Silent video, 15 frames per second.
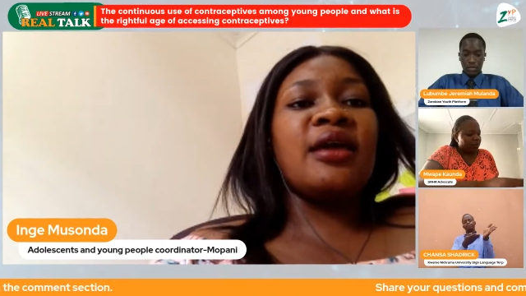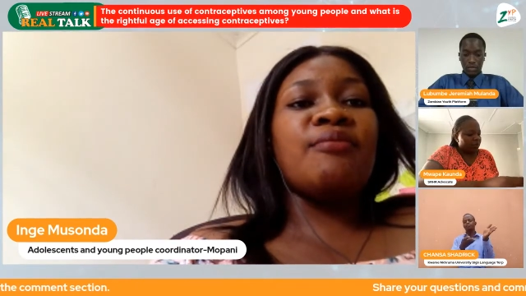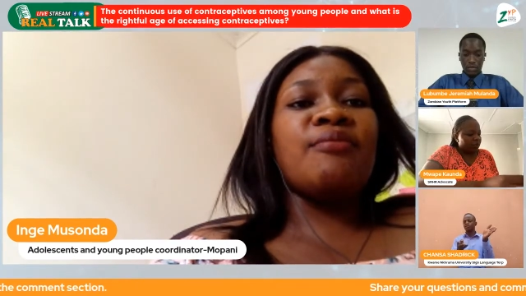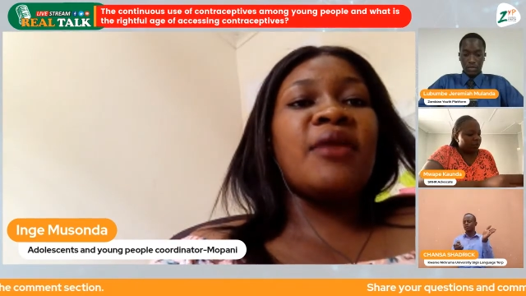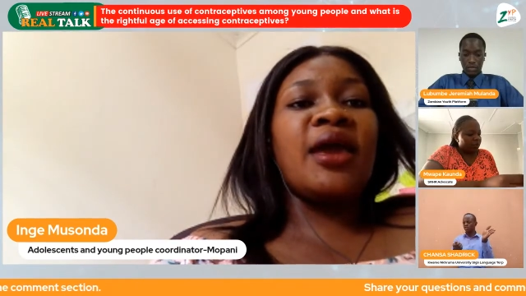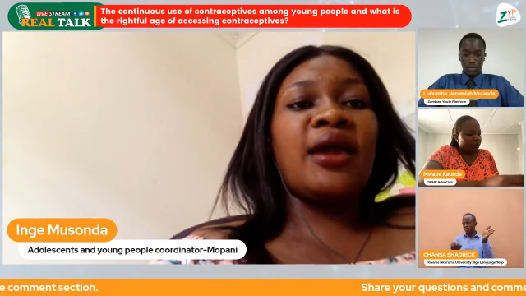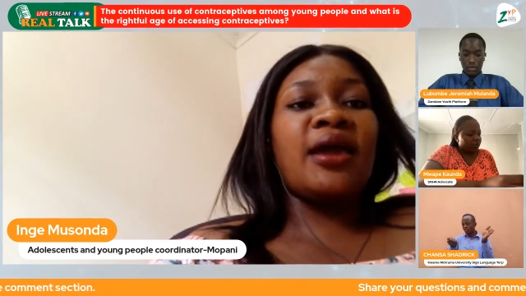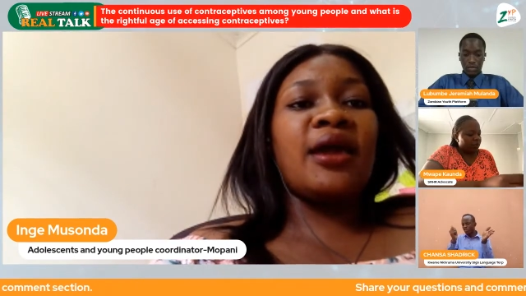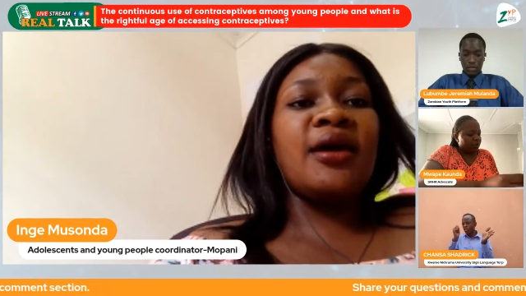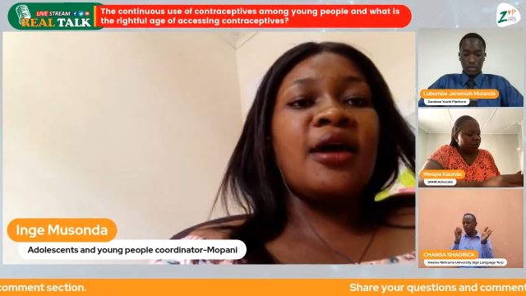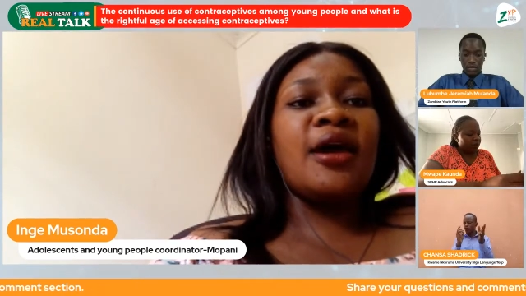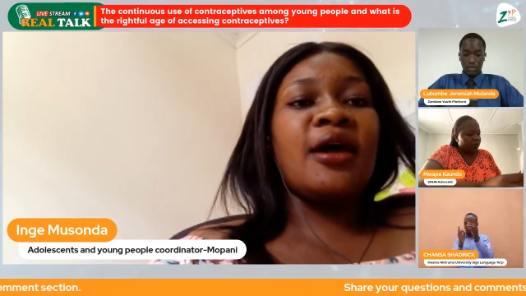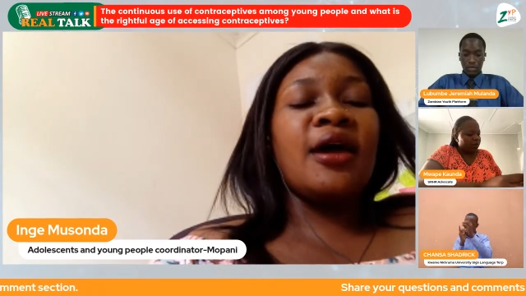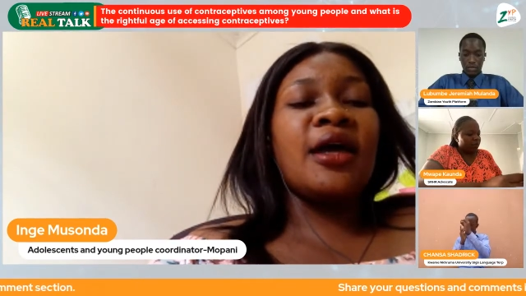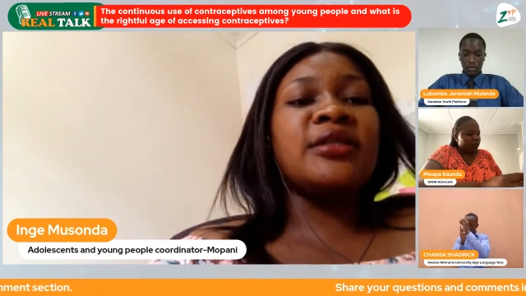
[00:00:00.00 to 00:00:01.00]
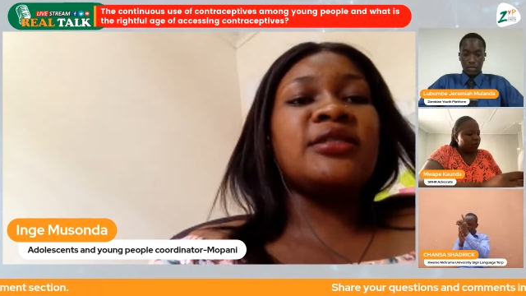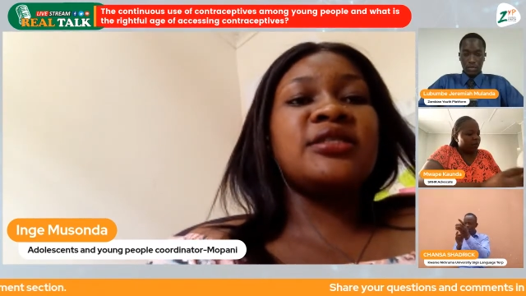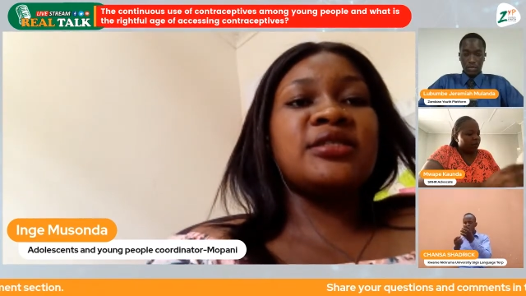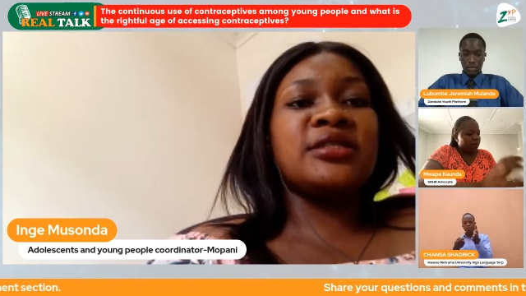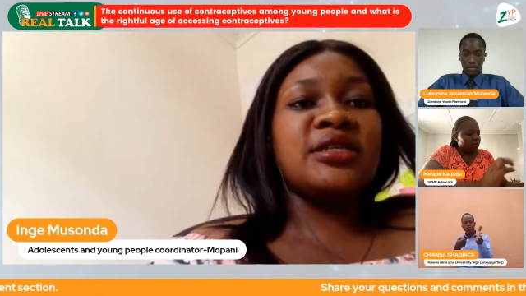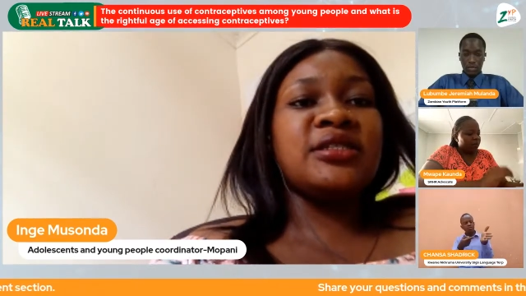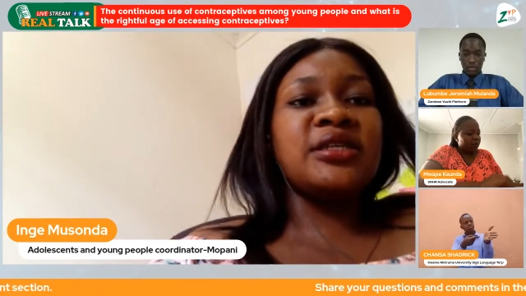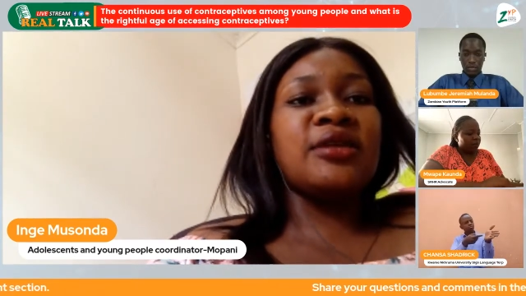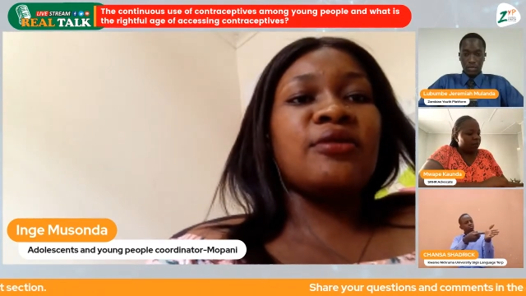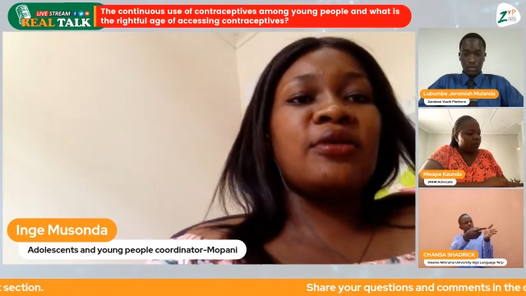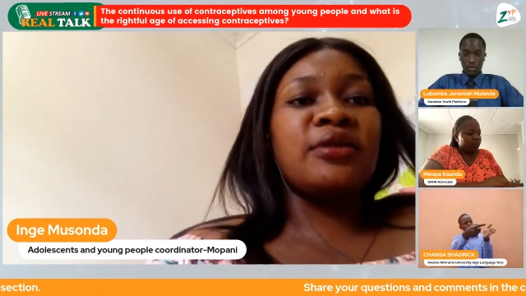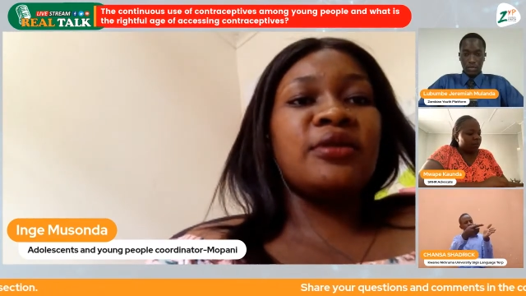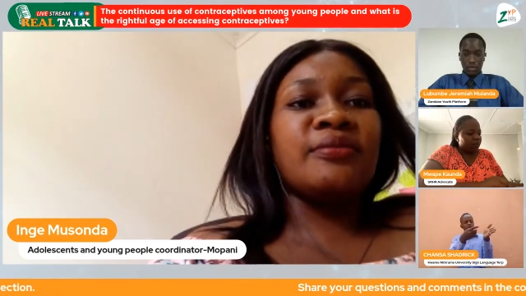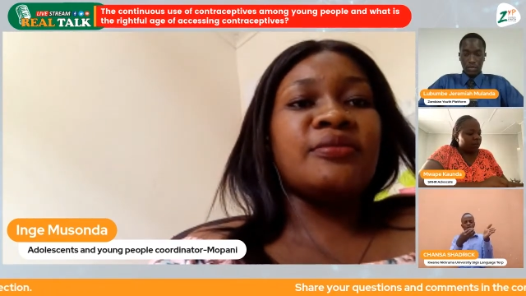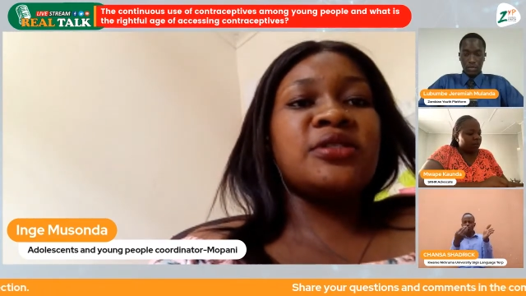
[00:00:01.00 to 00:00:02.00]
make a decision
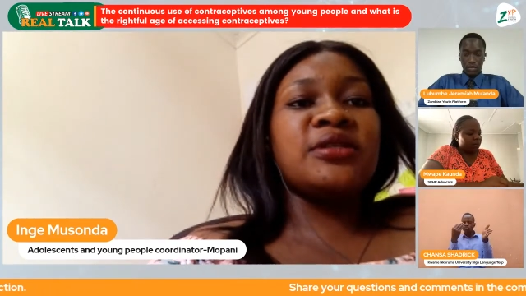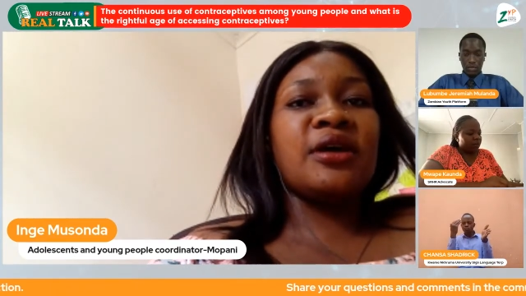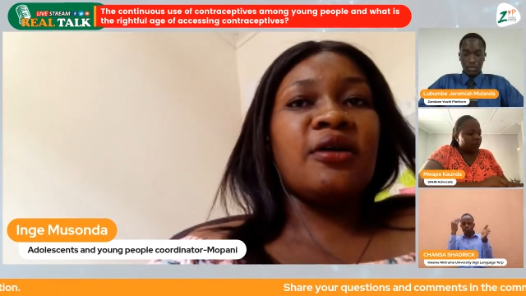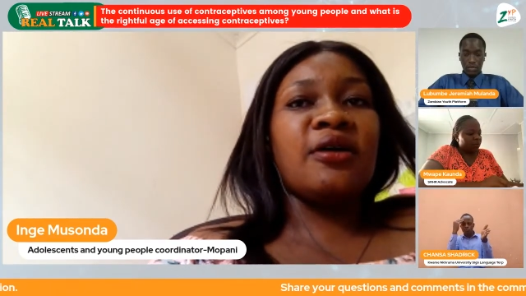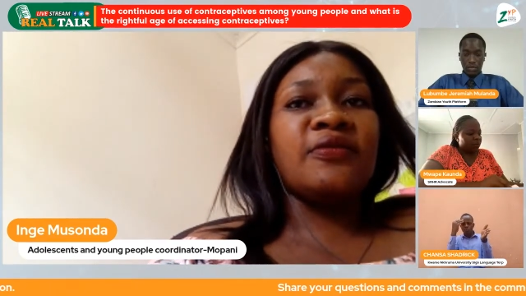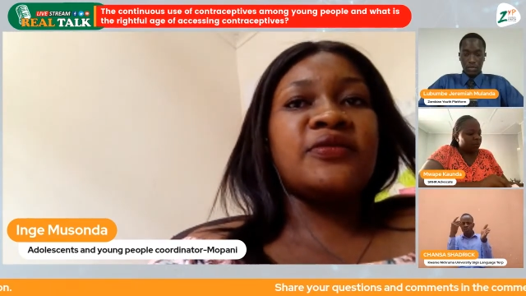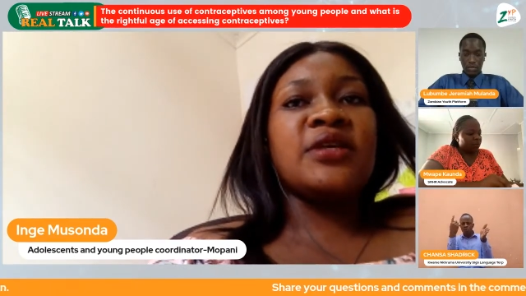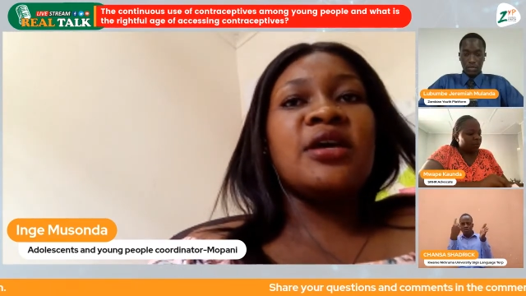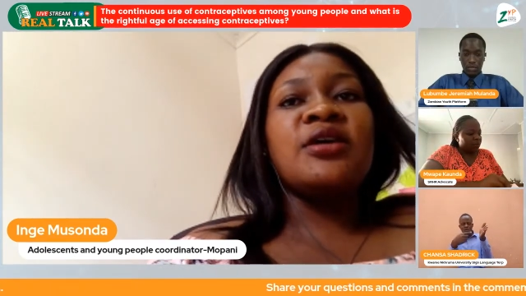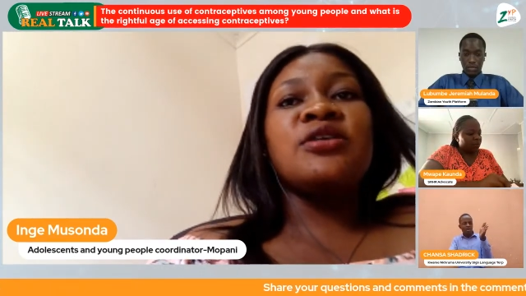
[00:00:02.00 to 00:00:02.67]
on themselves.